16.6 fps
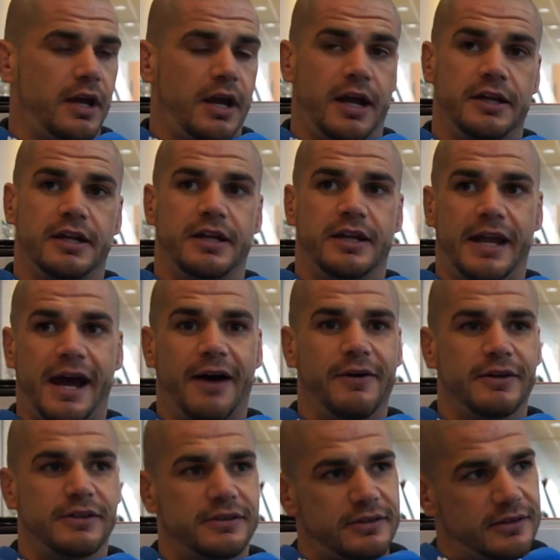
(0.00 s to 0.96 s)
And then
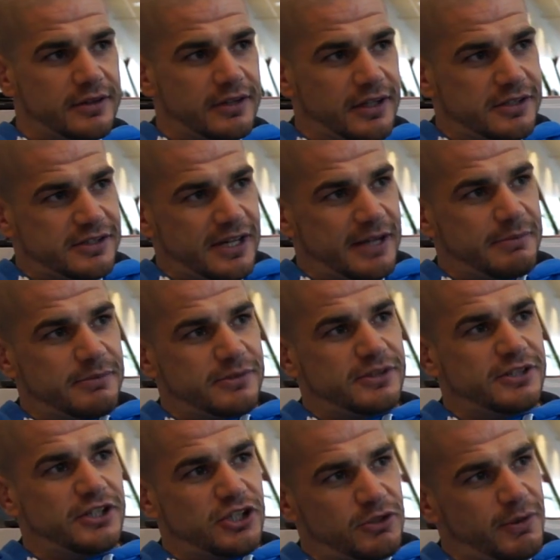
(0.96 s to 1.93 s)
now the same
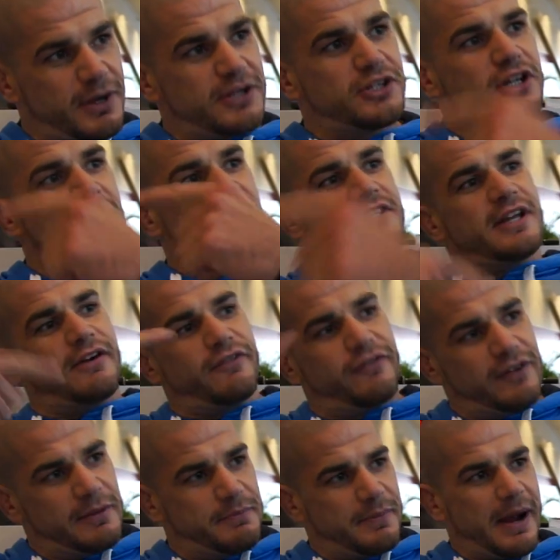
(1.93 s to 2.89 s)
situation has now
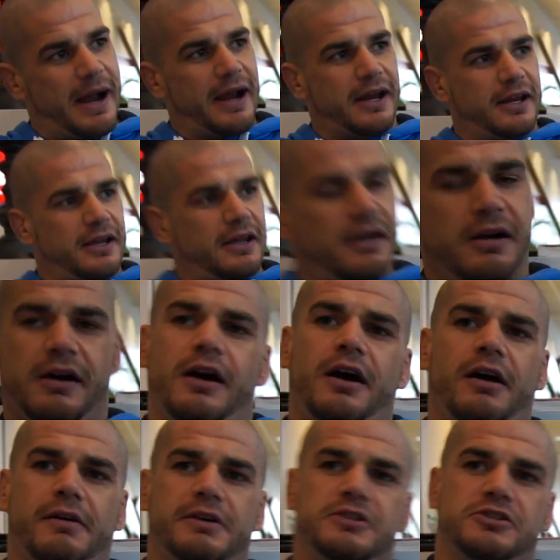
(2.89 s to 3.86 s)
flipped back.
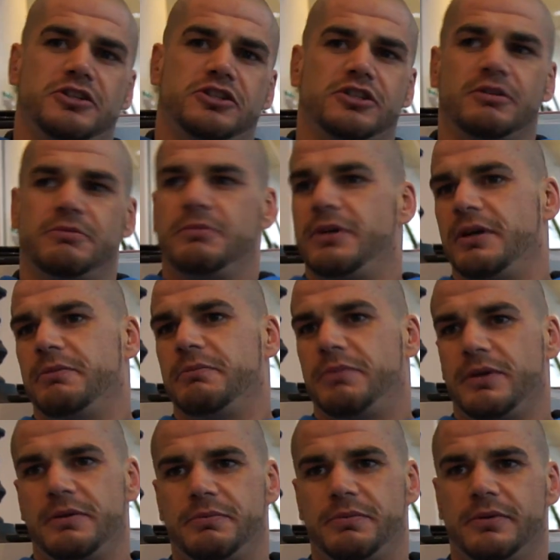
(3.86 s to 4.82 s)
Oh, you're just submitting
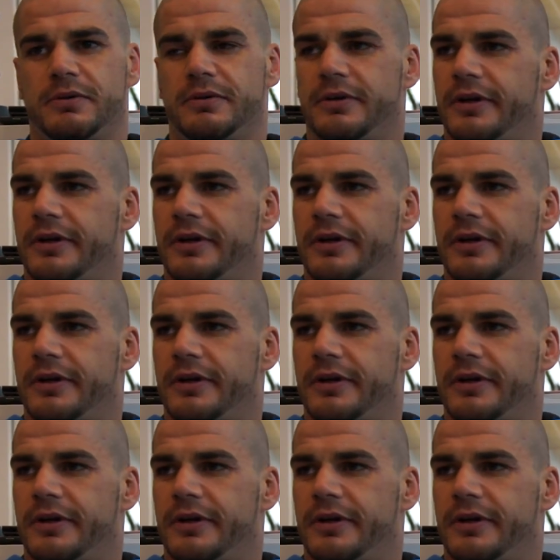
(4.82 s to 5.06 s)
people.